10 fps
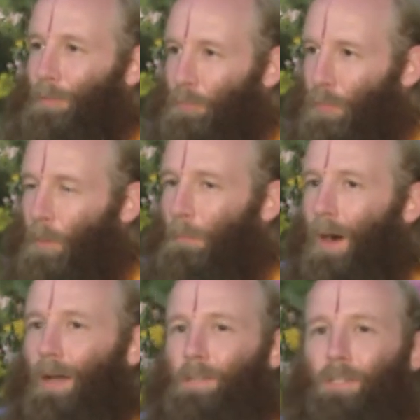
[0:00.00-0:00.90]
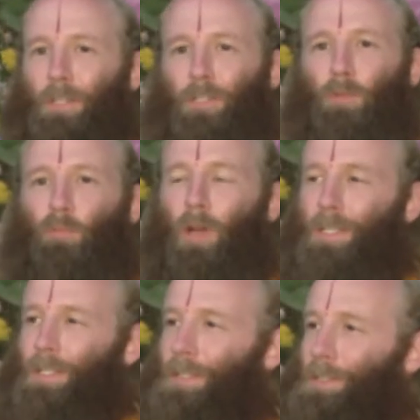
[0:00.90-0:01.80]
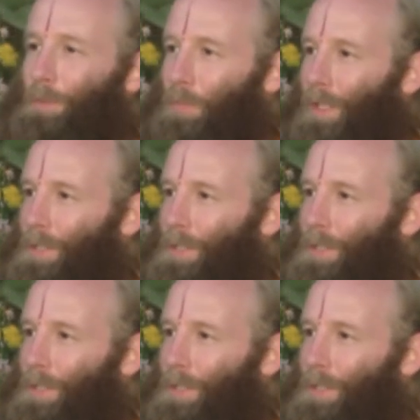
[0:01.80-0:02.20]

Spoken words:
Brahma is expressing something